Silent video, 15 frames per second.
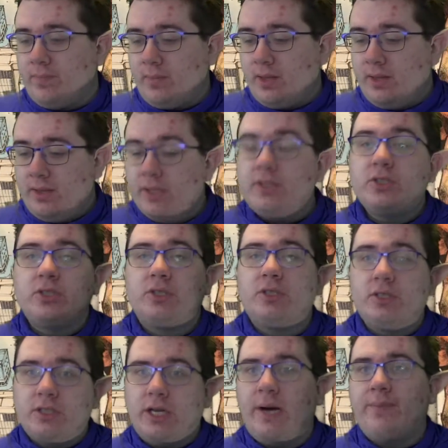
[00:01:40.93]
This
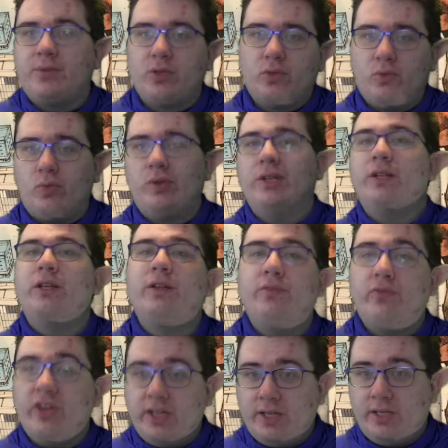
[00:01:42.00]
chapter really
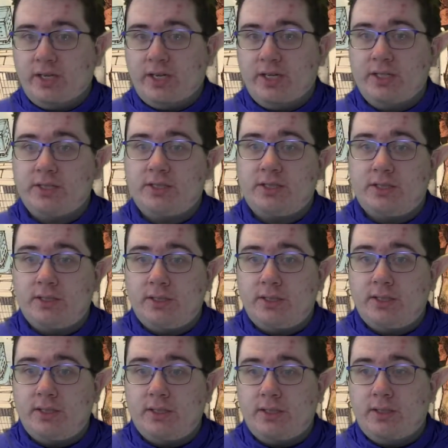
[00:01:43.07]
villainized.
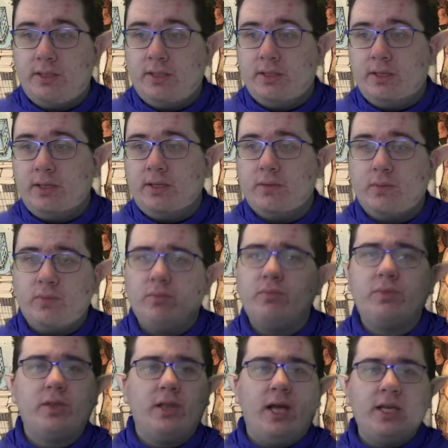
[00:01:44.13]
Uh,
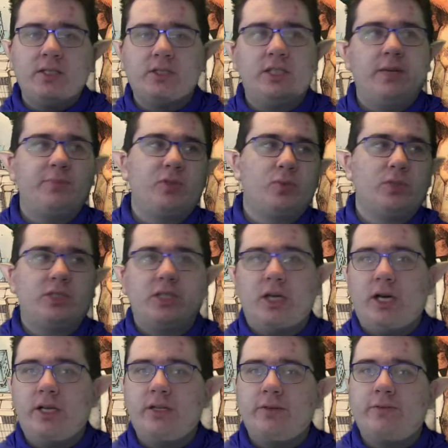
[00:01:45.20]
the last chapter was
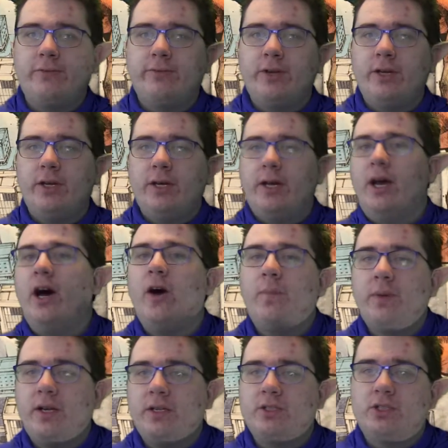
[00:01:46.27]
kind of
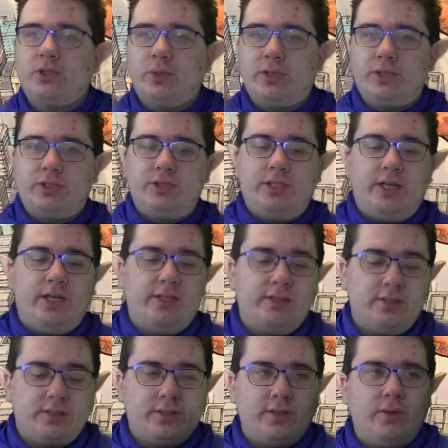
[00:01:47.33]
helping us to
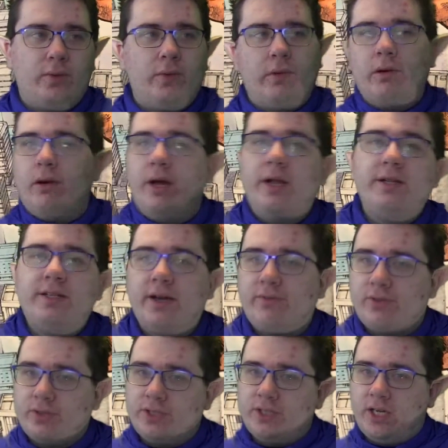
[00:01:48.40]
understand
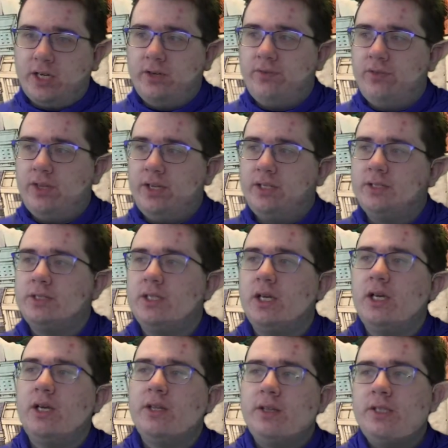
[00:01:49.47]
Endeavor side of things.
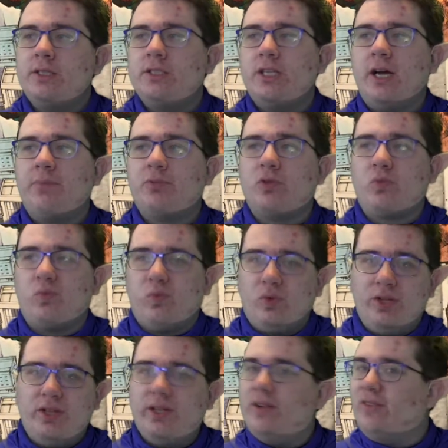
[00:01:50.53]
This chapter
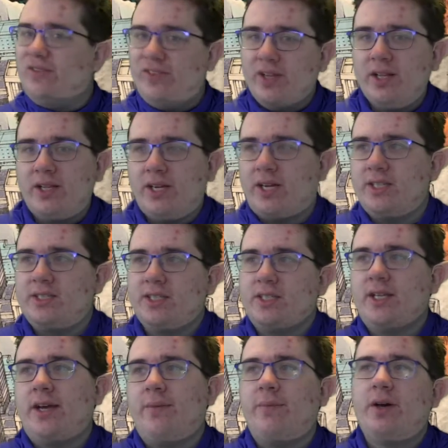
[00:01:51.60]
really villainizes
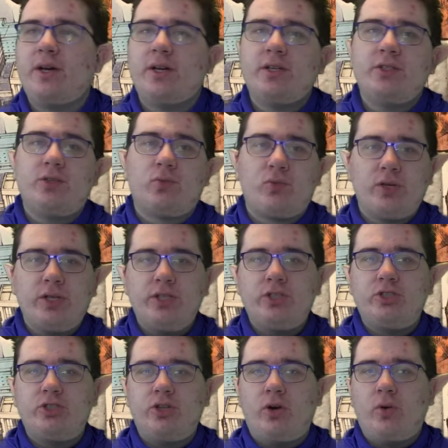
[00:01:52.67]
him to really
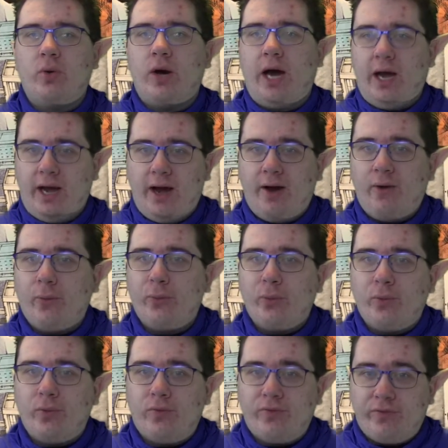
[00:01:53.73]
show how
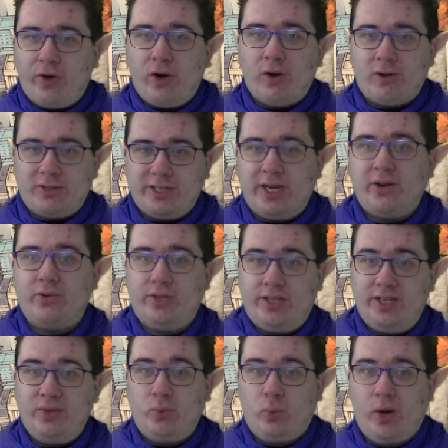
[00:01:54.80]
far down
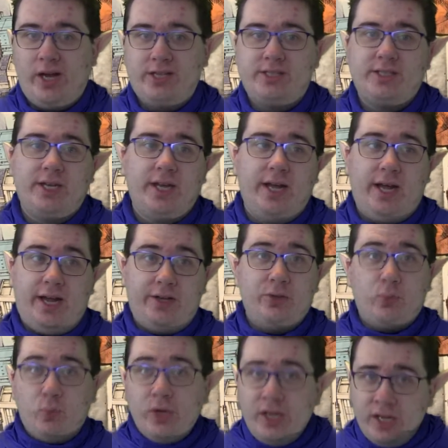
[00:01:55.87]
he went. And
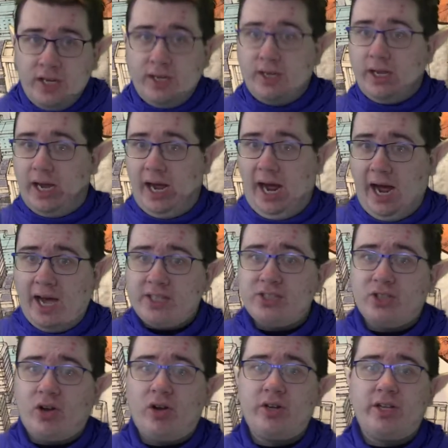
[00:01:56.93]
we, as an
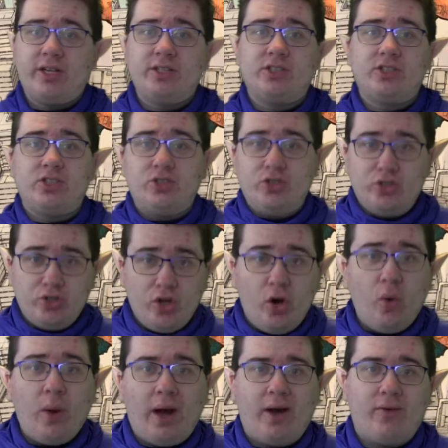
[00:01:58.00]
audience,
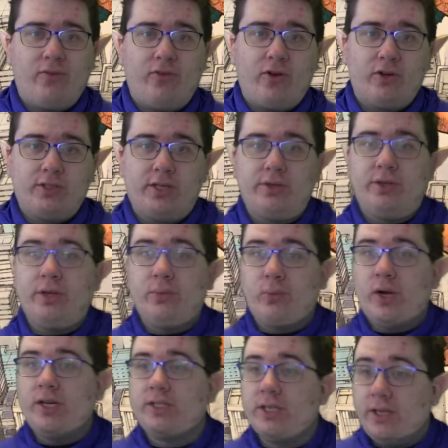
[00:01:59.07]
know how far down he
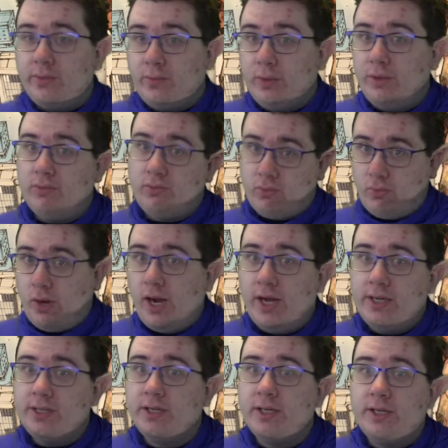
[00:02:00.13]
went if we've
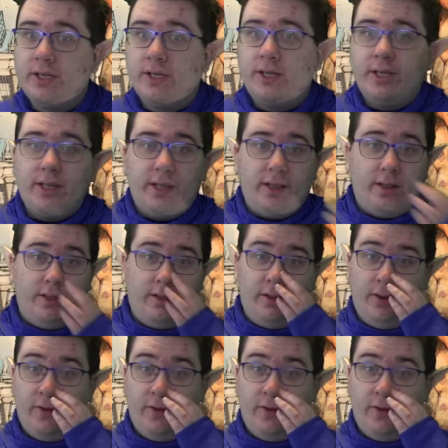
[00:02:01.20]
read the